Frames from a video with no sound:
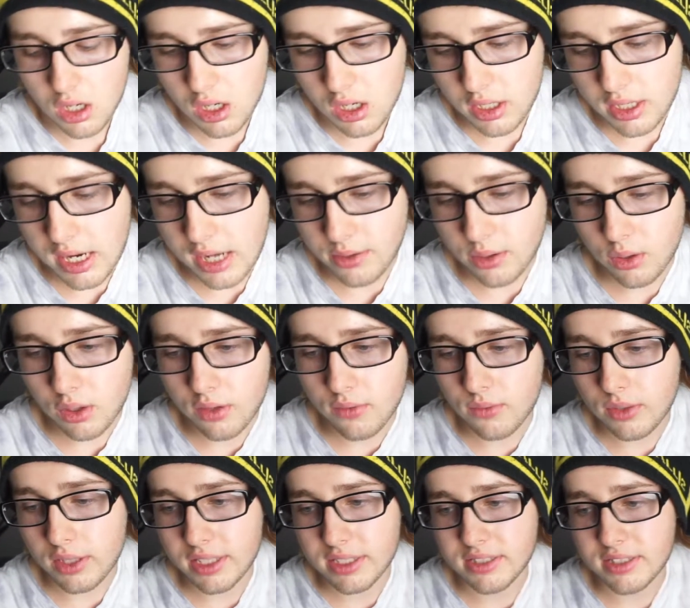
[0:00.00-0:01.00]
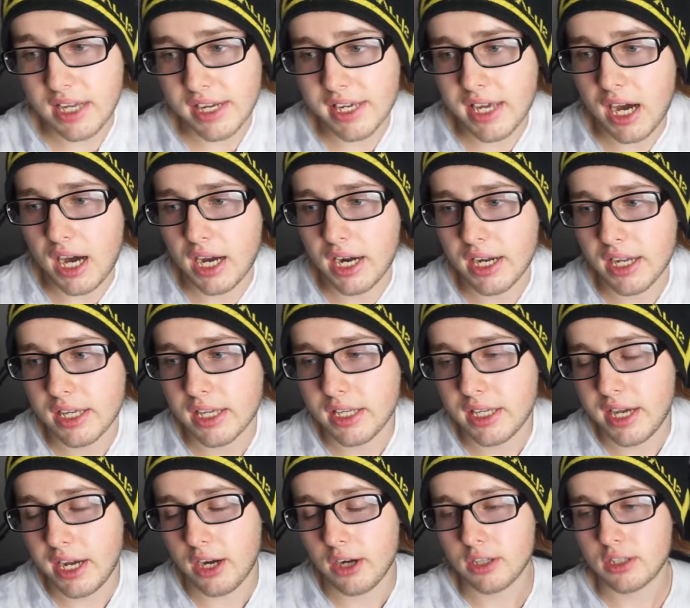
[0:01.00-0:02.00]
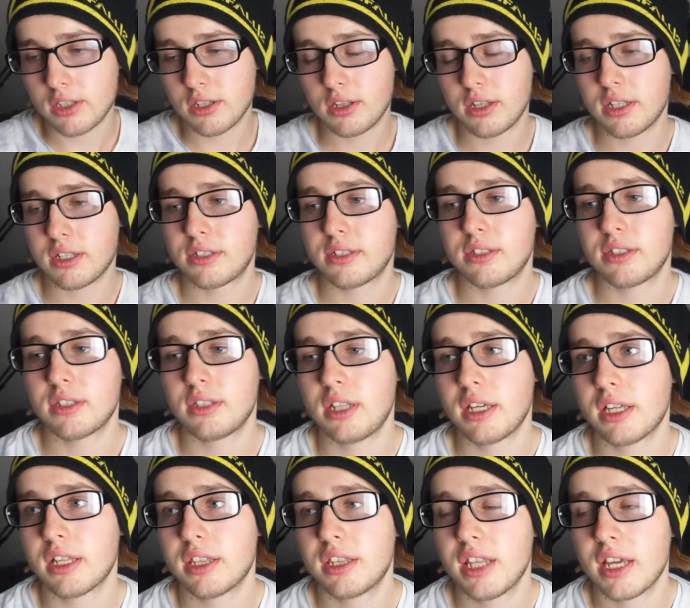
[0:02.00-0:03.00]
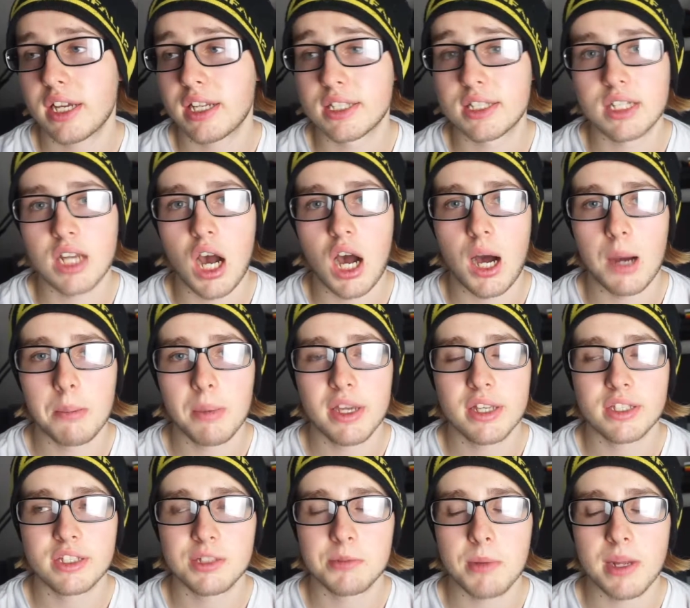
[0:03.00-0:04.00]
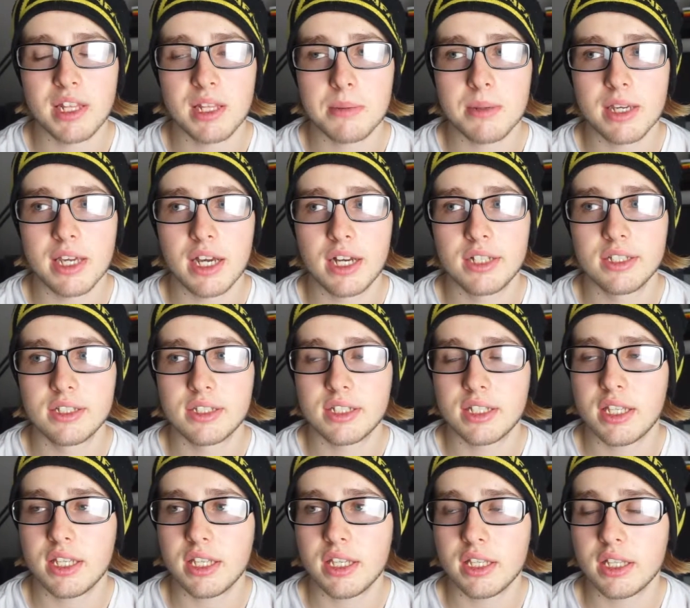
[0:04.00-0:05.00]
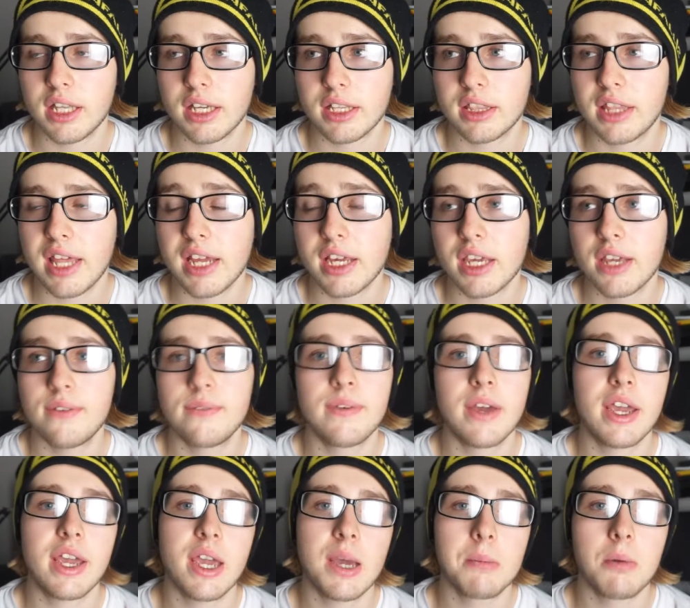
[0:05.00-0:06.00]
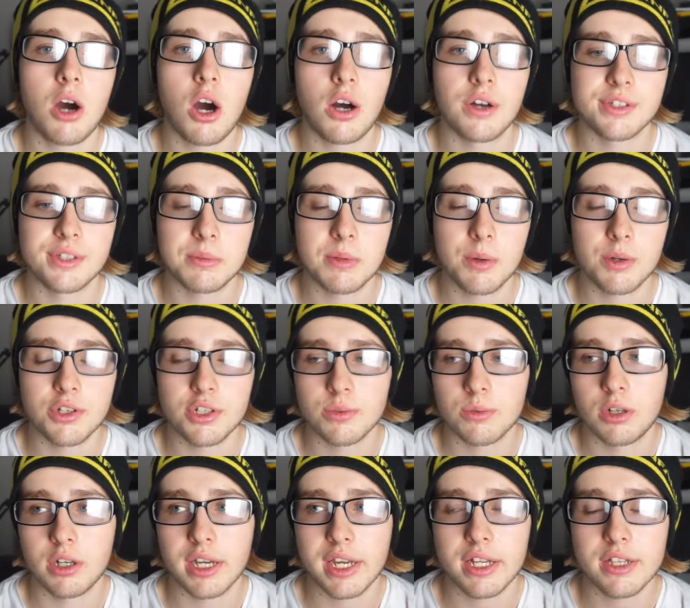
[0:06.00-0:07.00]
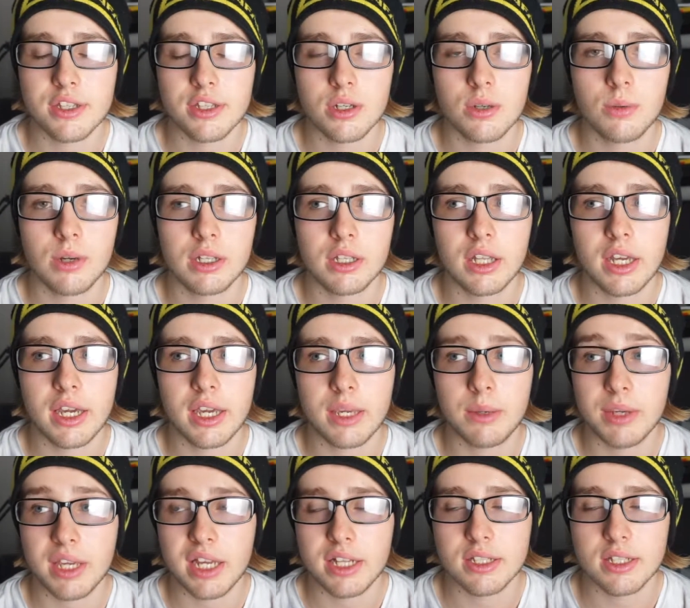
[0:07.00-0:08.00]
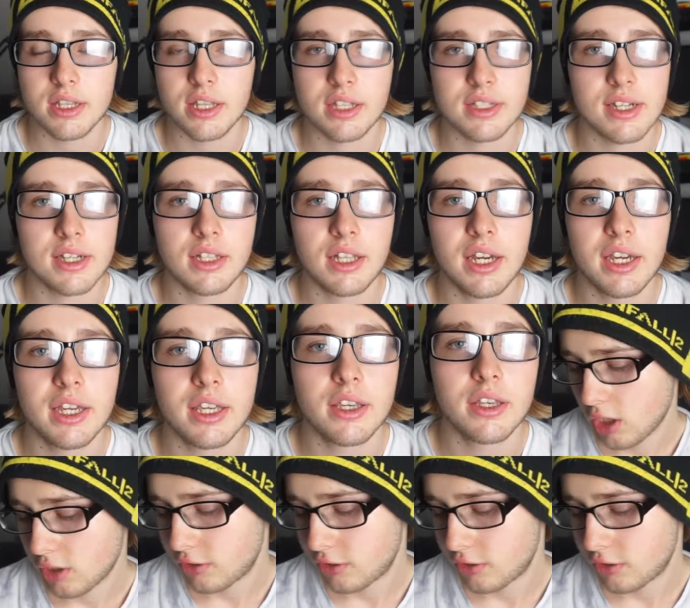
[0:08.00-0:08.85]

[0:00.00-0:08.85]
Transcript: Now, the only really psychotic character in this thing is Thomas, mainly because they convey him awesomely, which is what I'll get to when we get into things I like.